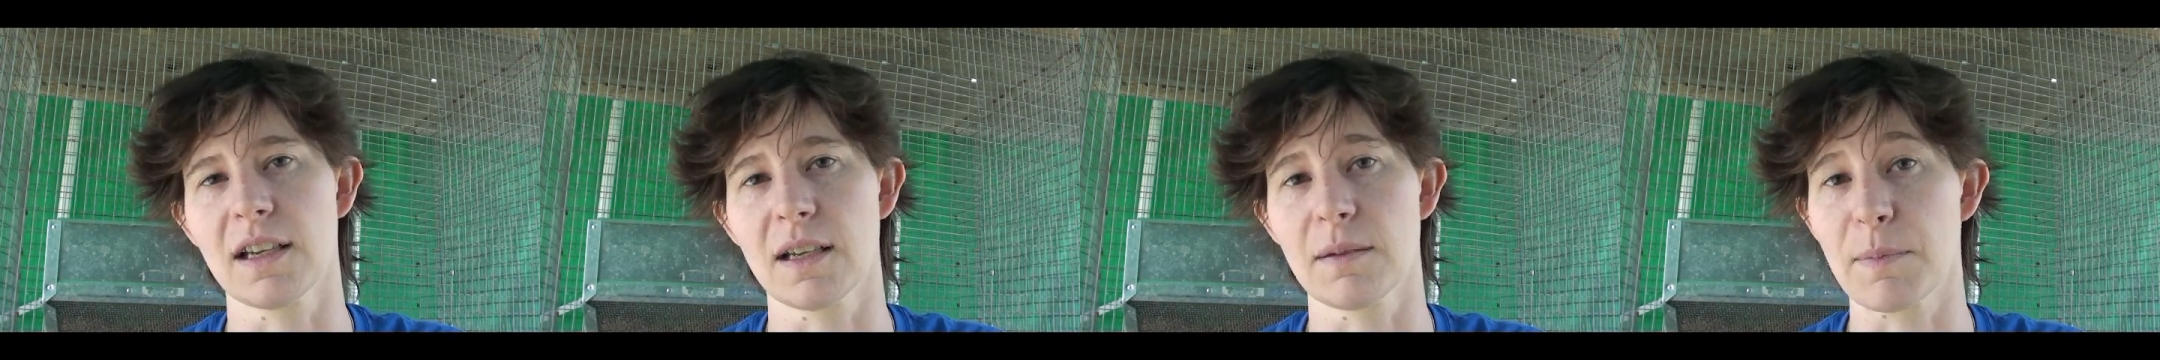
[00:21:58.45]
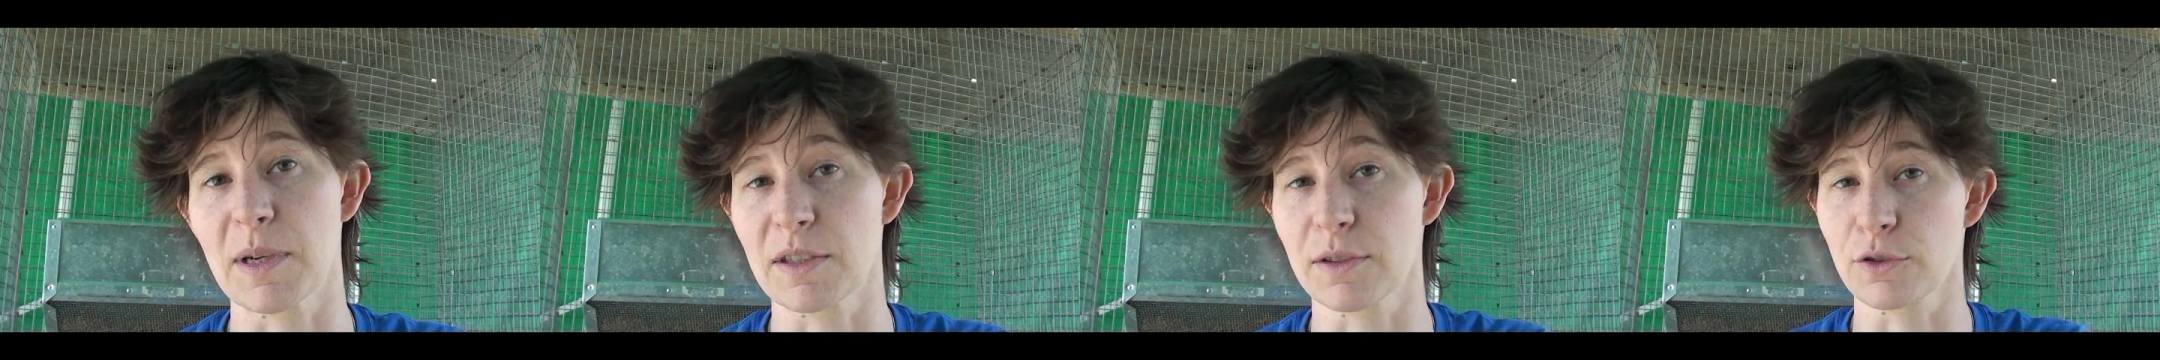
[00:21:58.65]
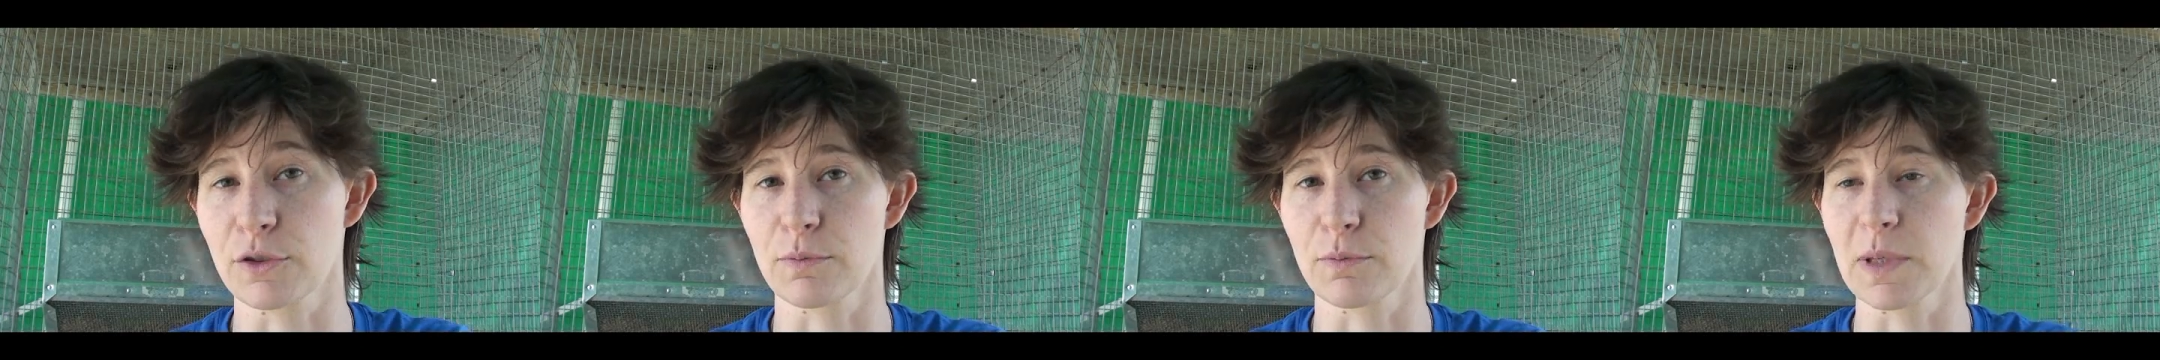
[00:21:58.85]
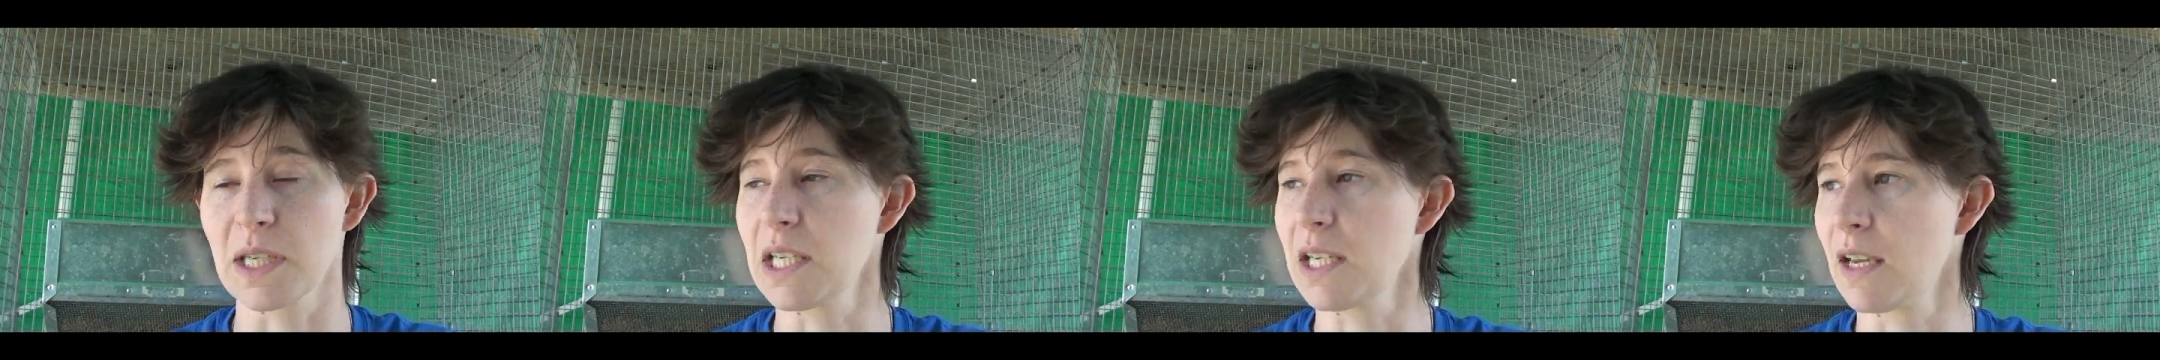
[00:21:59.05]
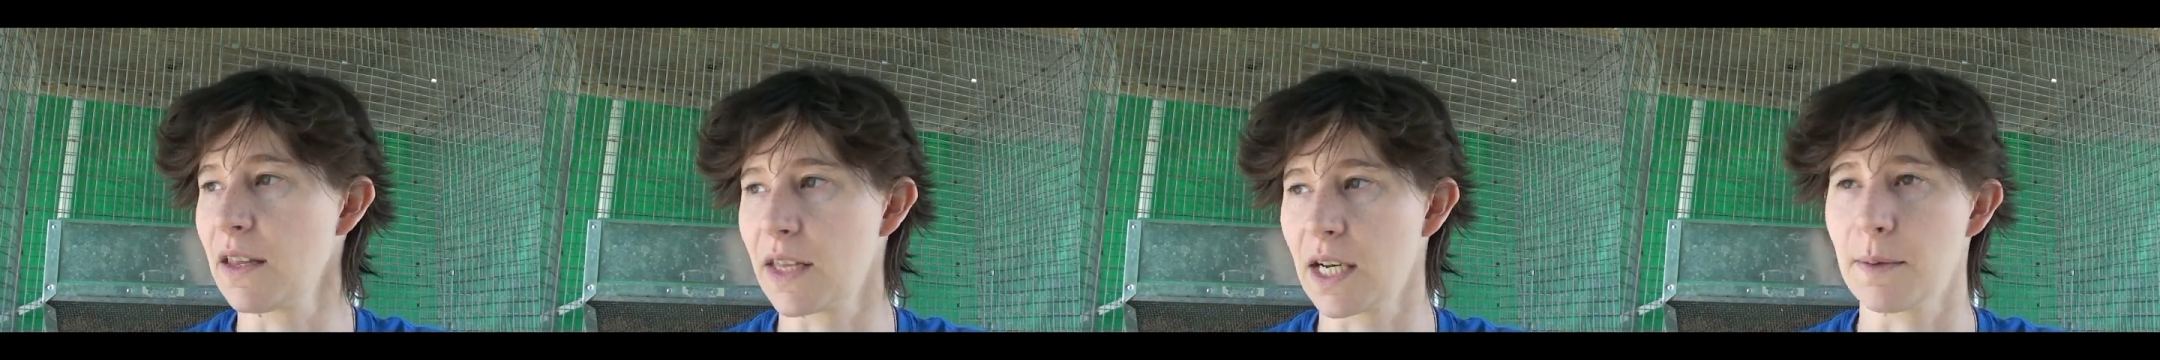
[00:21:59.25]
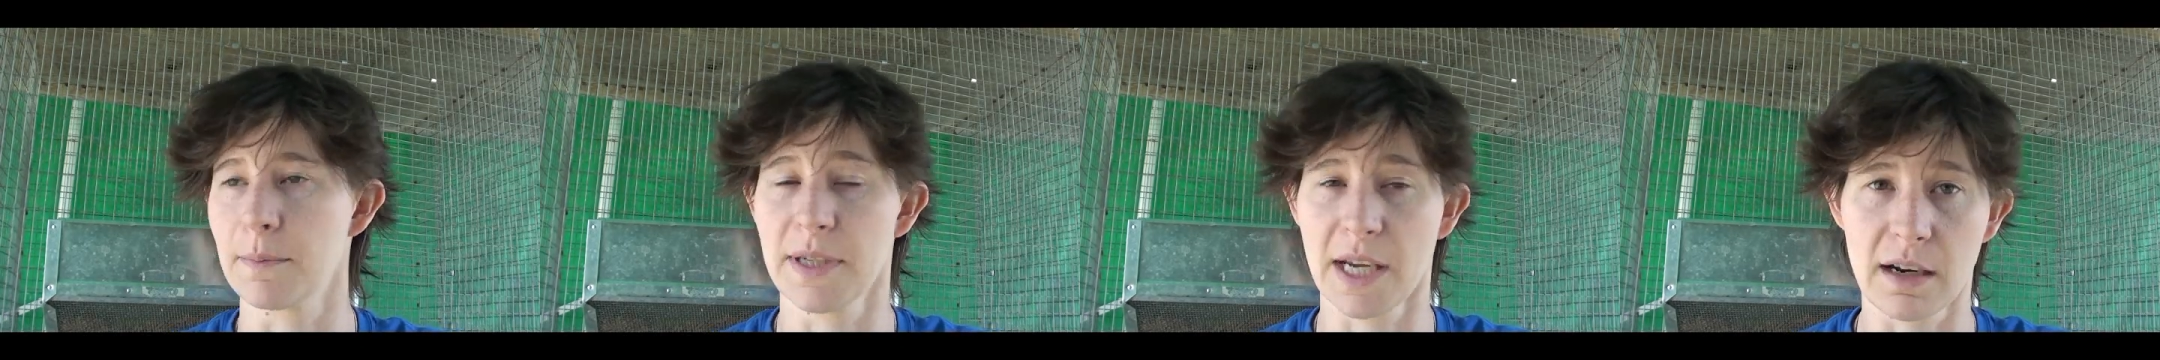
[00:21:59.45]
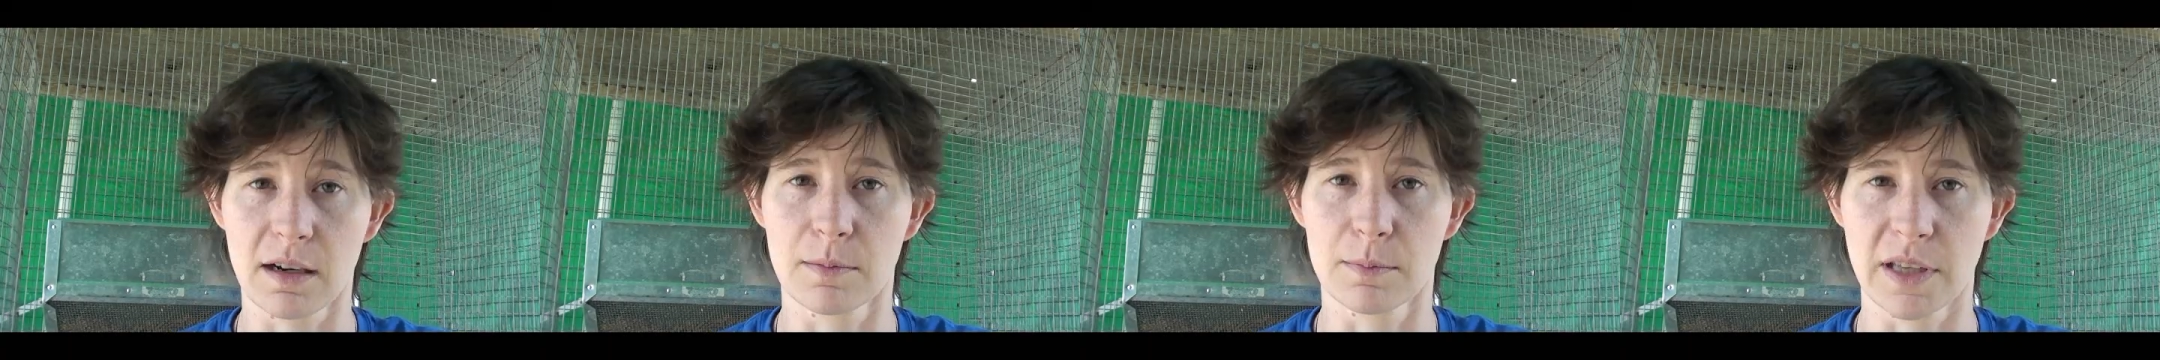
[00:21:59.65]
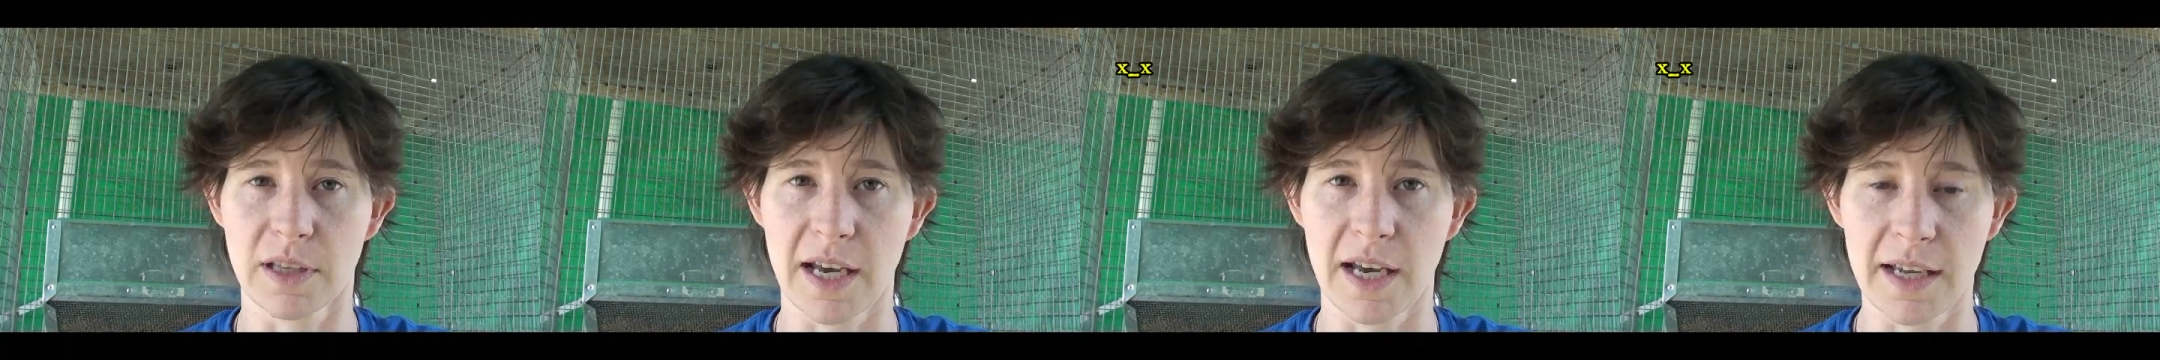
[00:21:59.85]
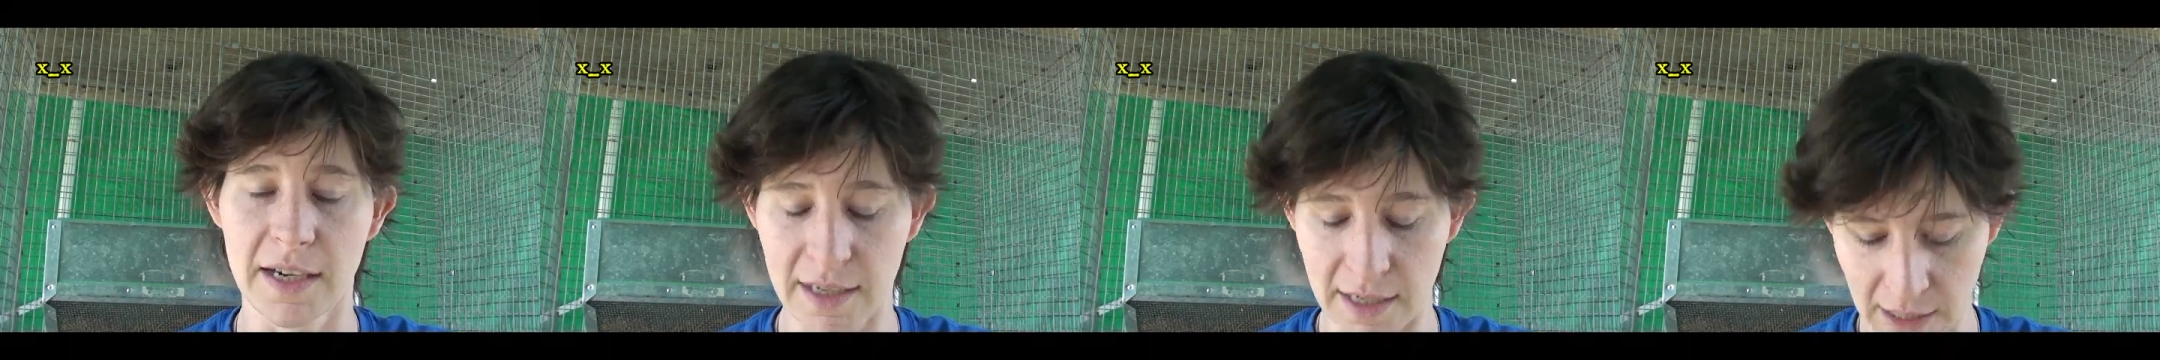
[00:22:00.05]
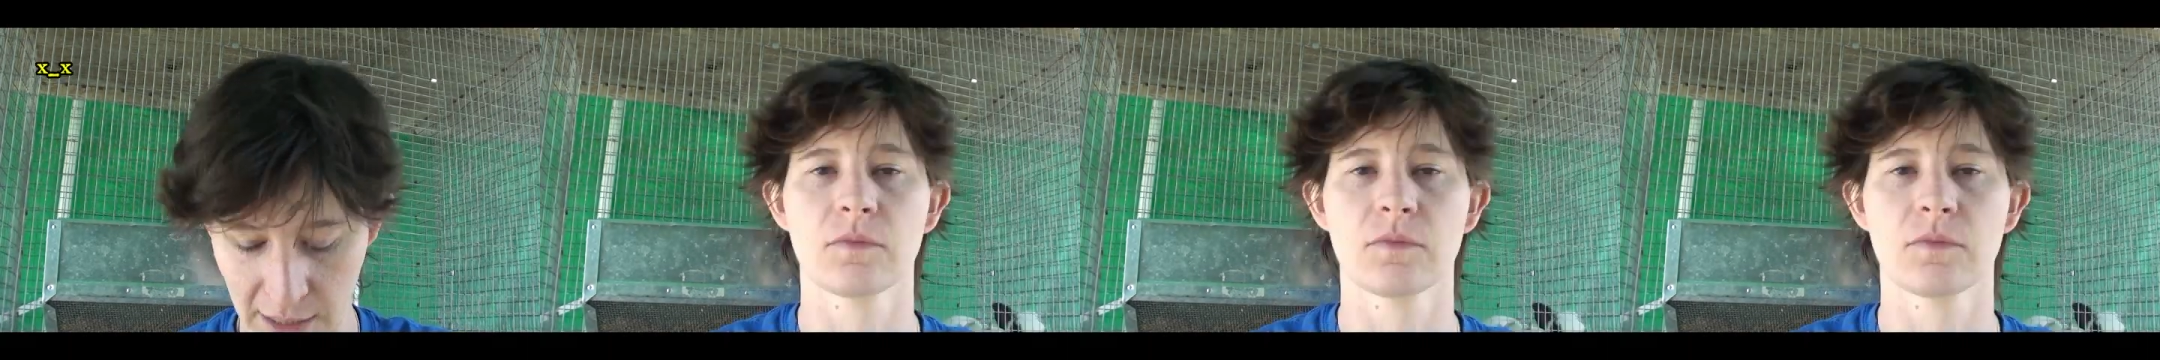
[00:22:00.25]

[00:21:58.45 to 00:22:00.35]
my social media that I'm terrible at.